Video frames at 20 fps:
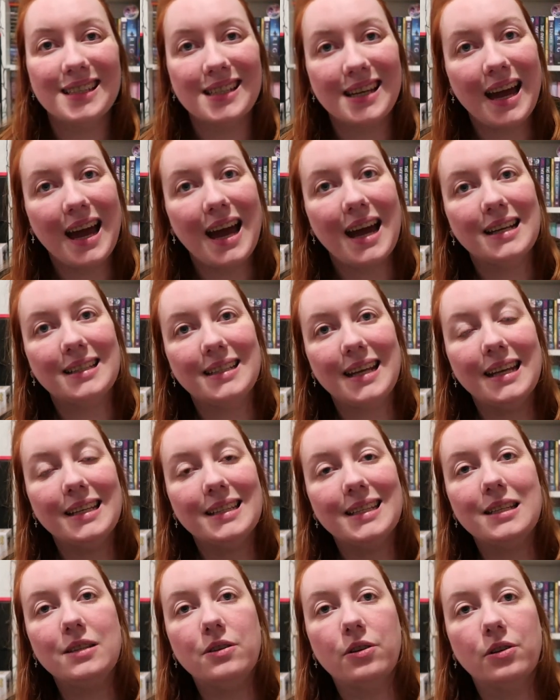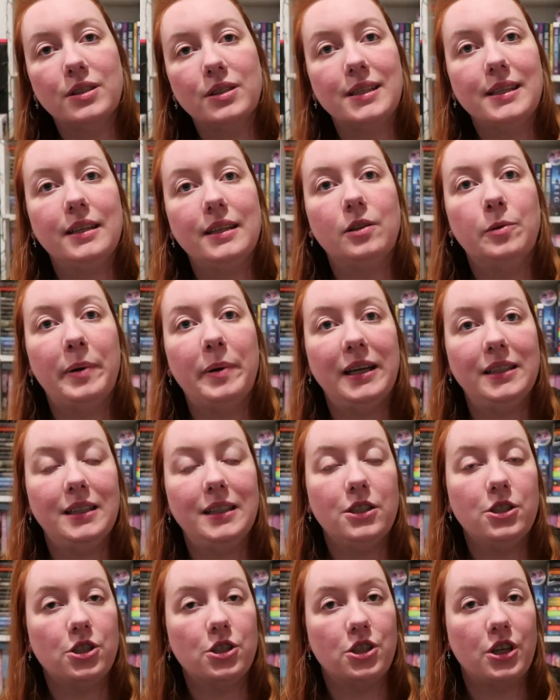start Dating Dr. Dill by
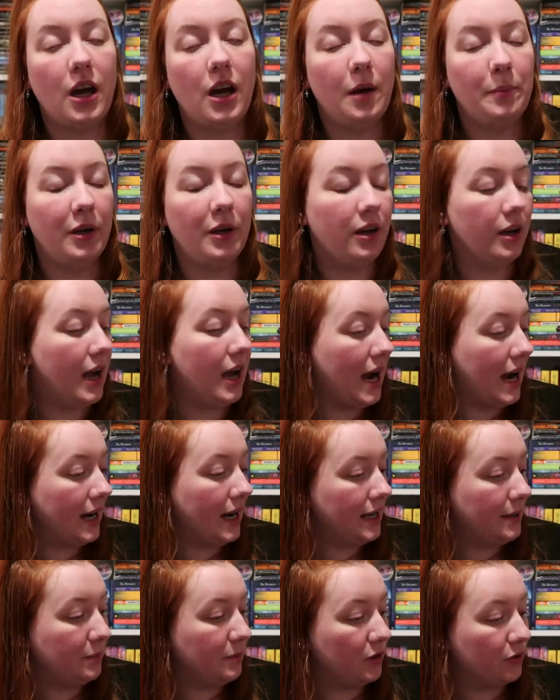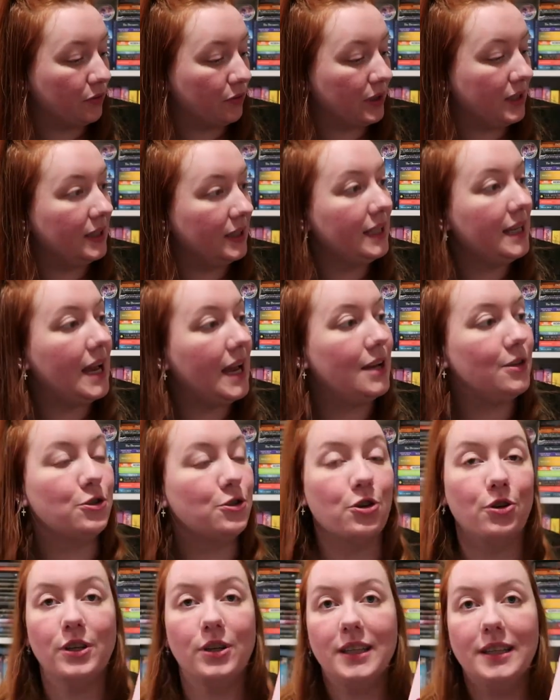Nisha Sharma. I'm really
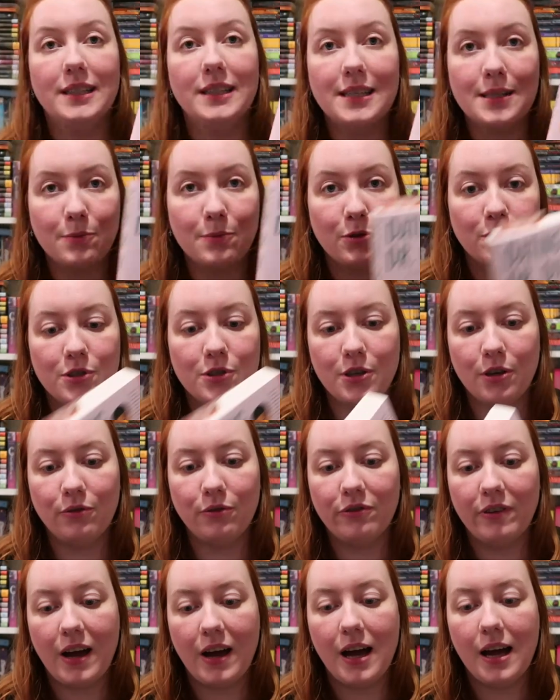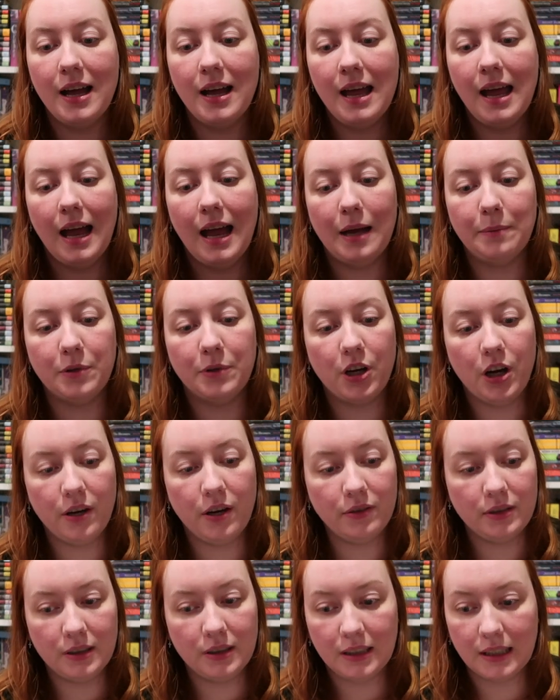enjoying this one so far. I'm
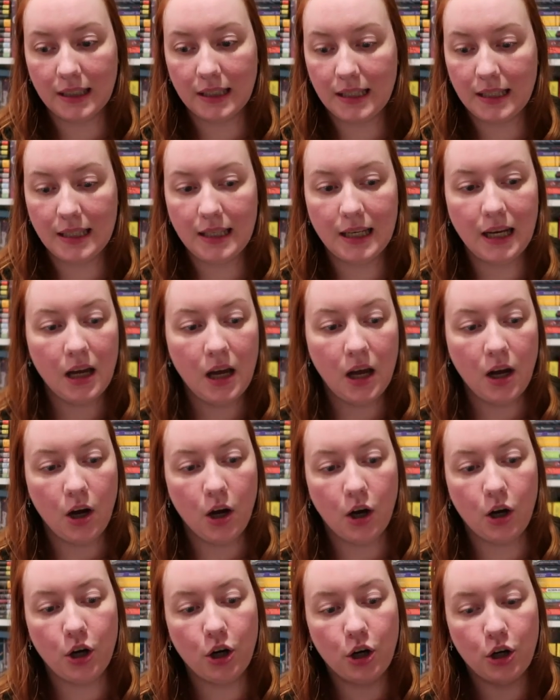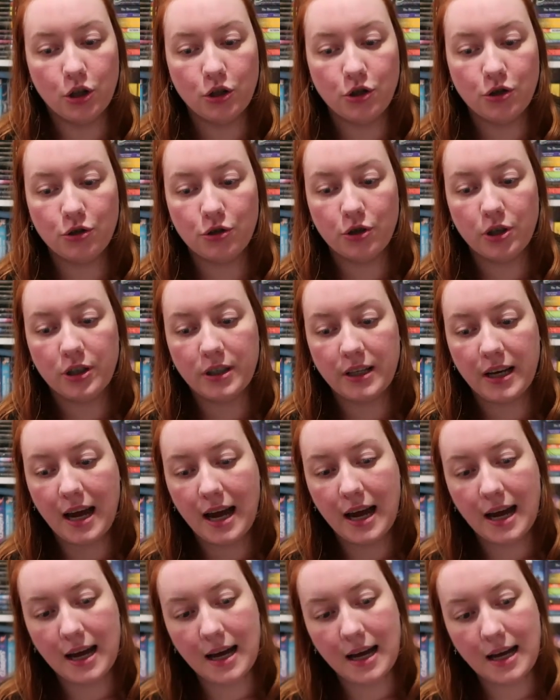currently
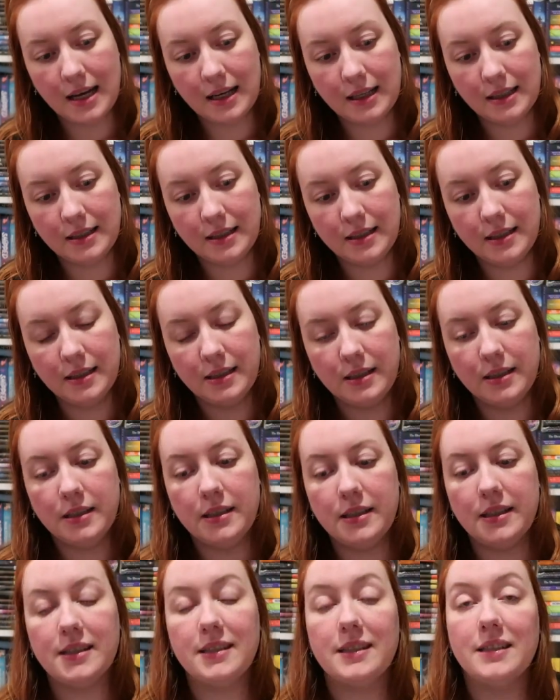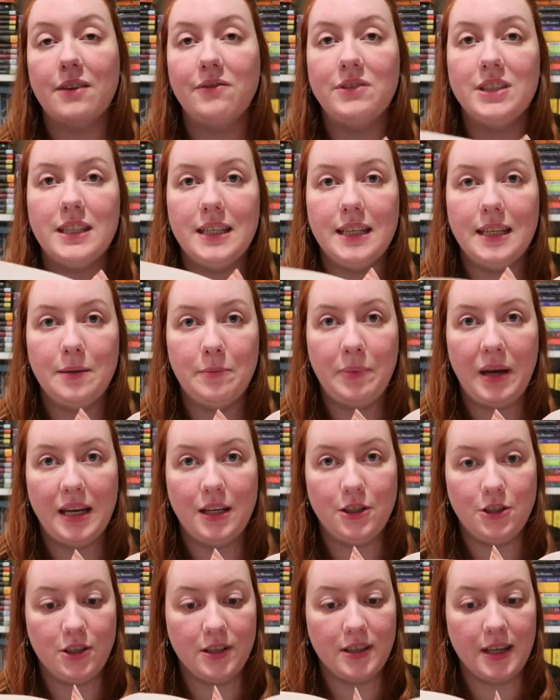117
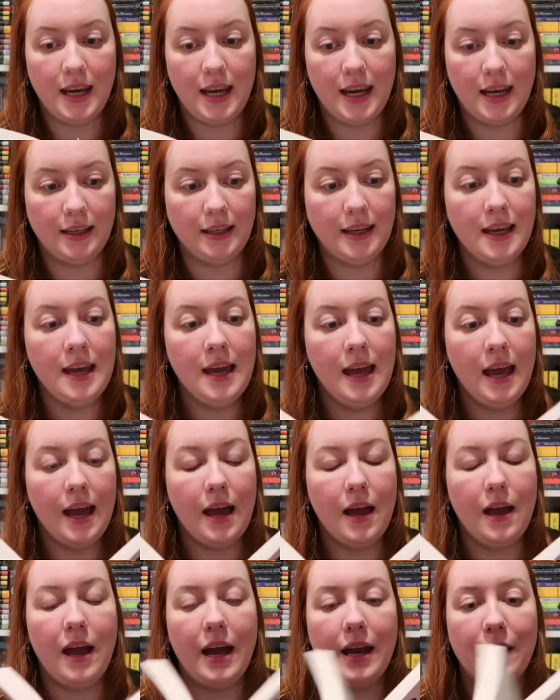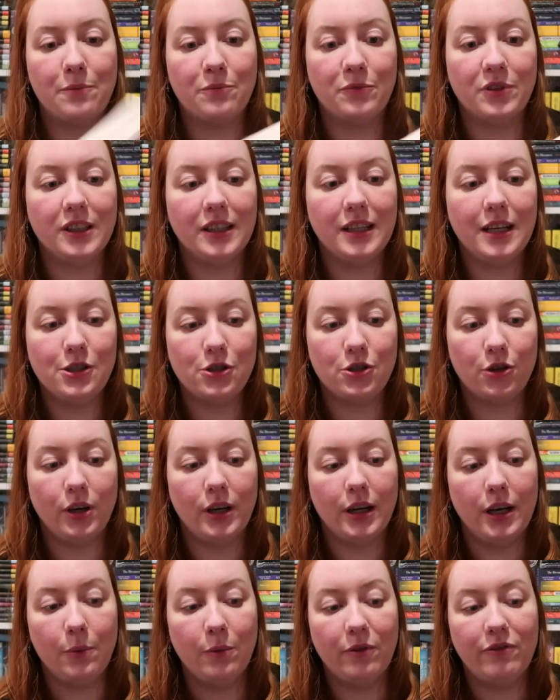pages in, and I'm really
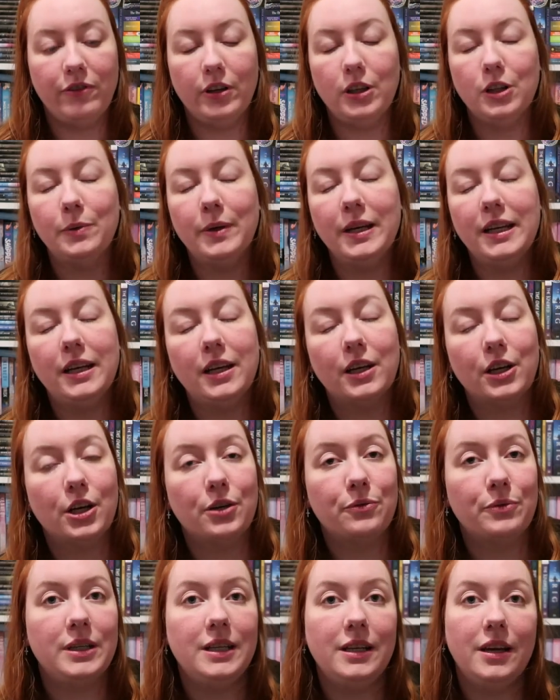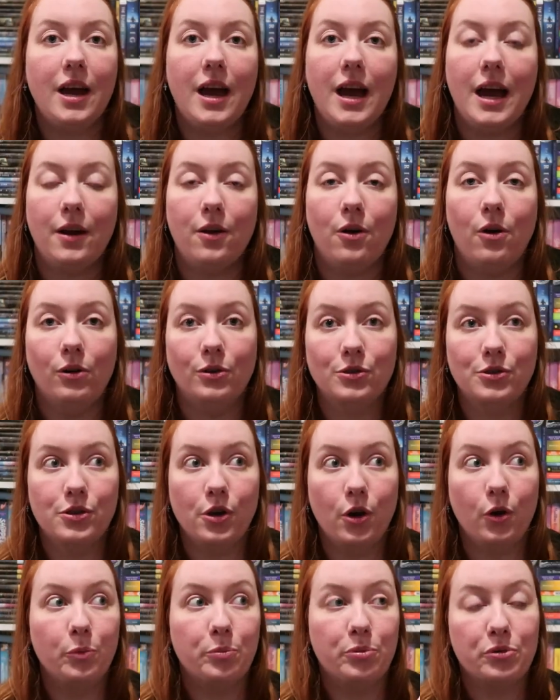enjoying it. We're following Karina and
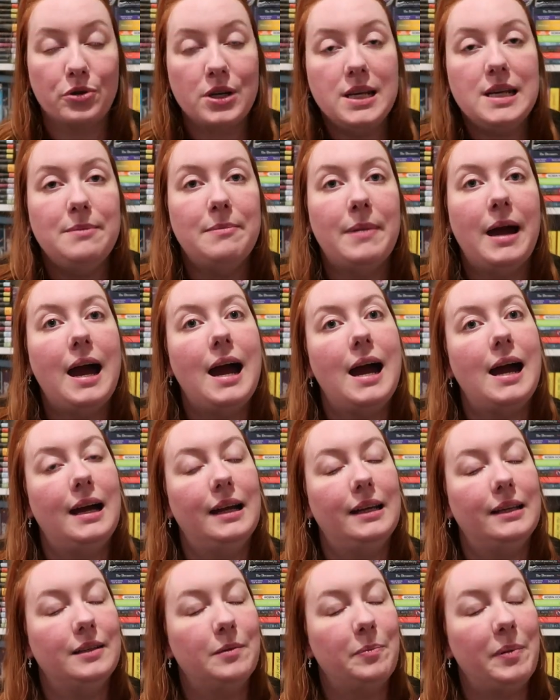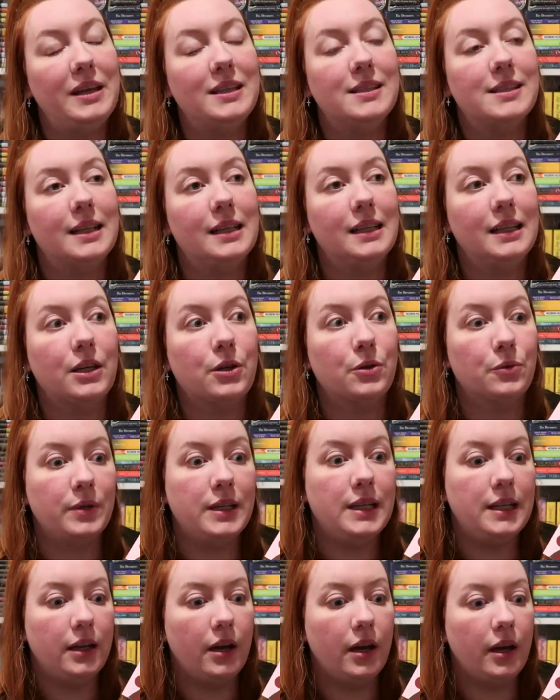also Preem, and basically
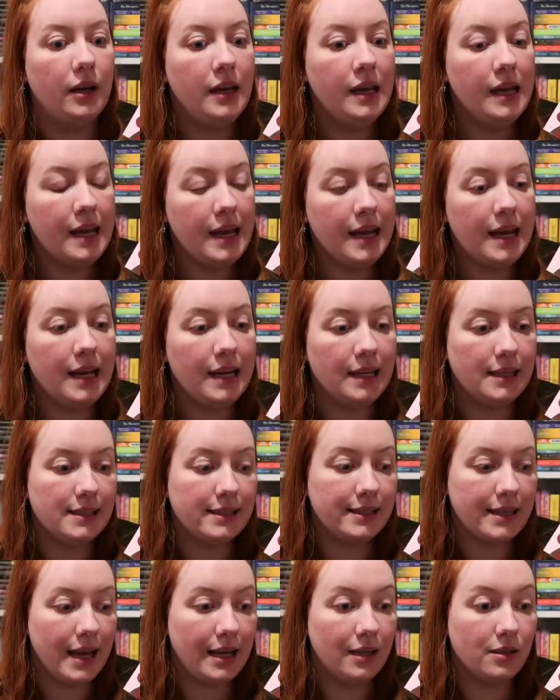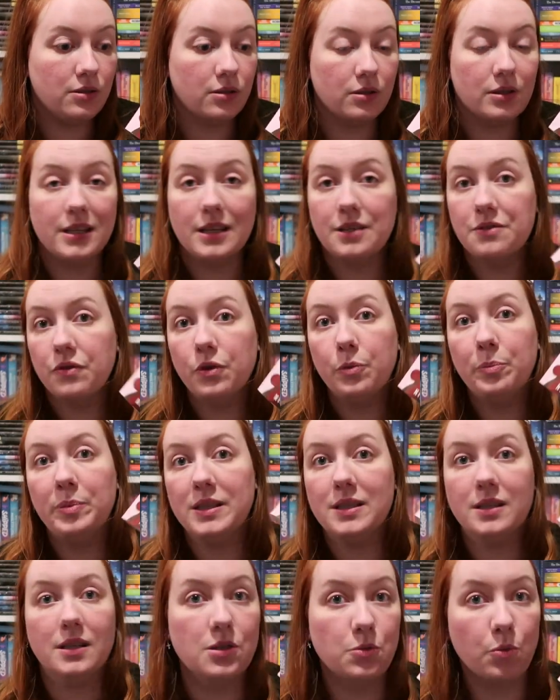Karina is a successful
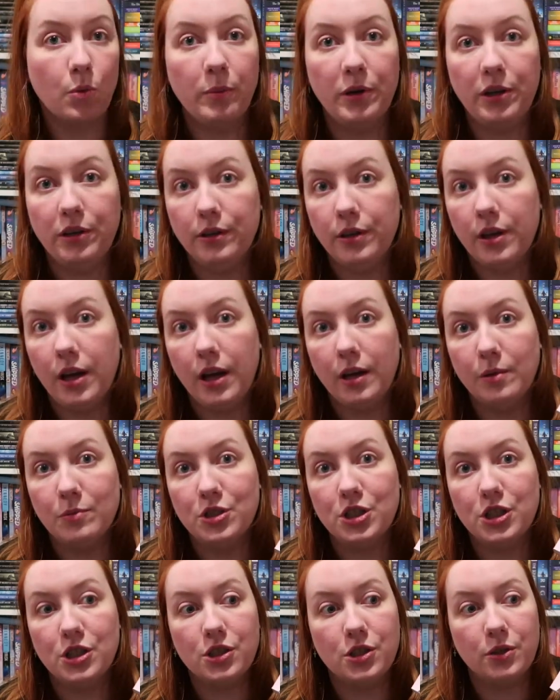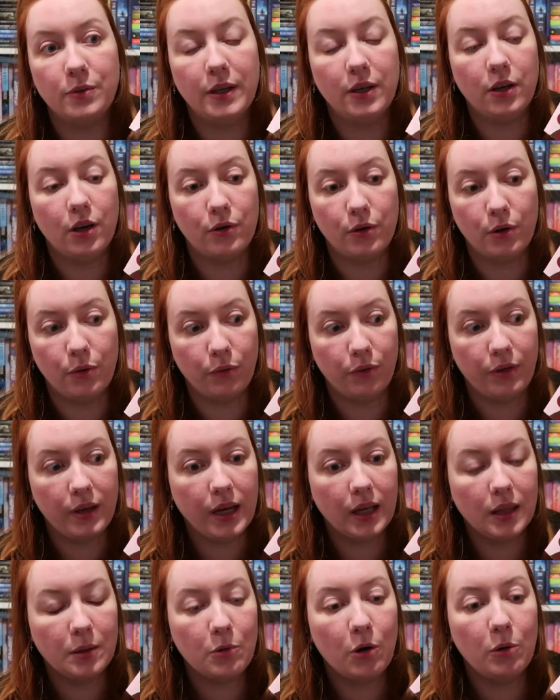businesswoman. She's doing her own
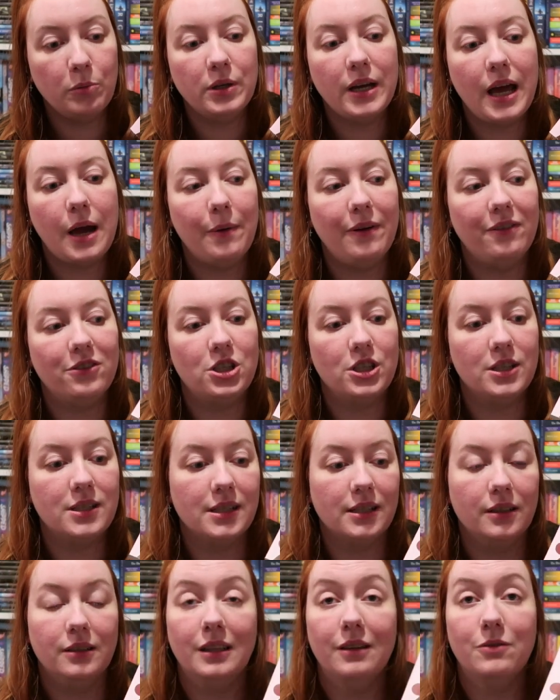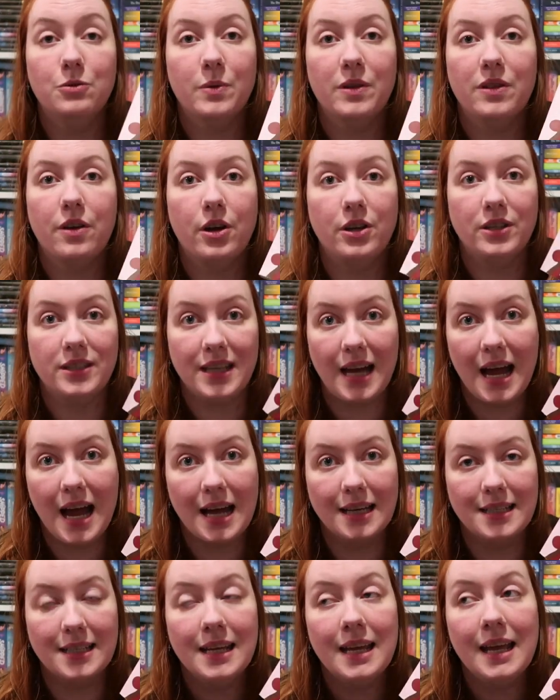thing at the moment. However, she still lives with her
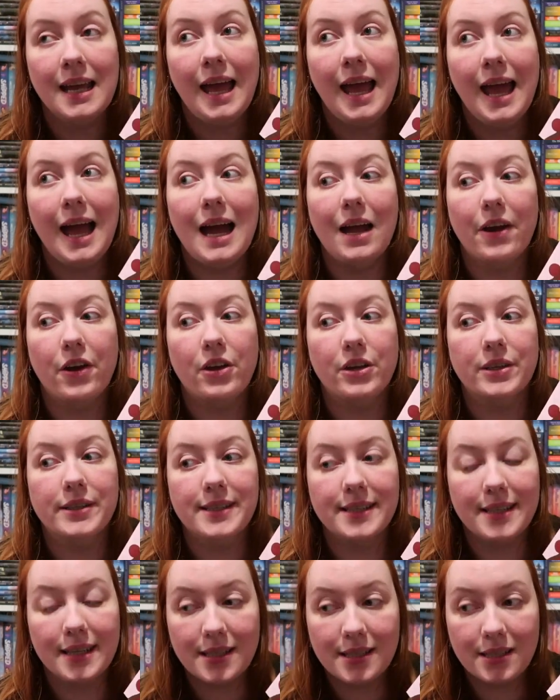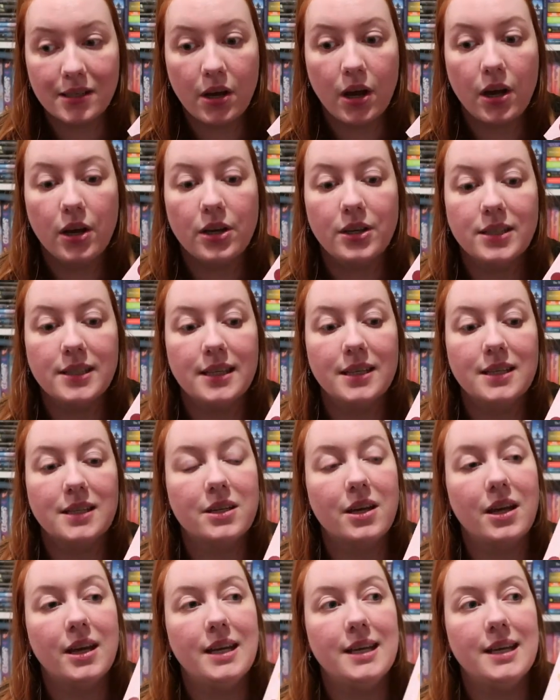dad and her sister. Her sister